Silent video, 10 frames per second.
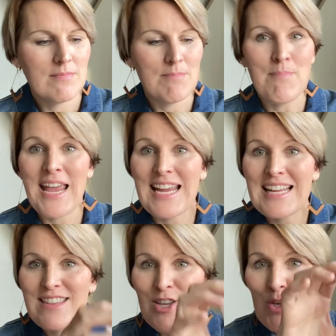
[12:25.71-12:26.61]
made
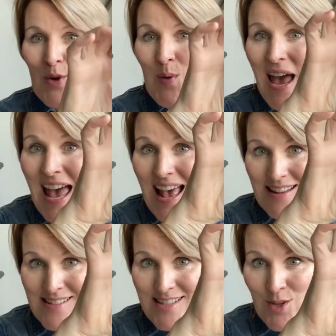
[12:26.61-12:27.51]
in the
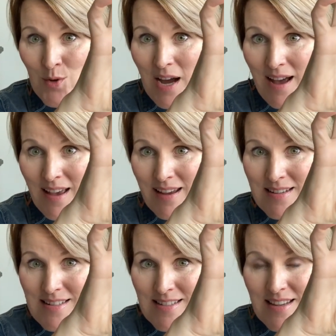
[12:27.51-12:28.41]
US, you
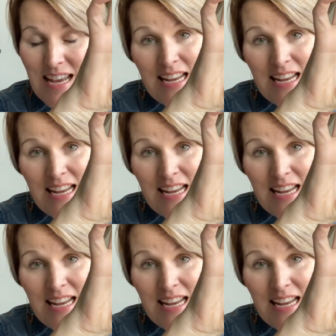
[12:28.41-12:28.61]
guys.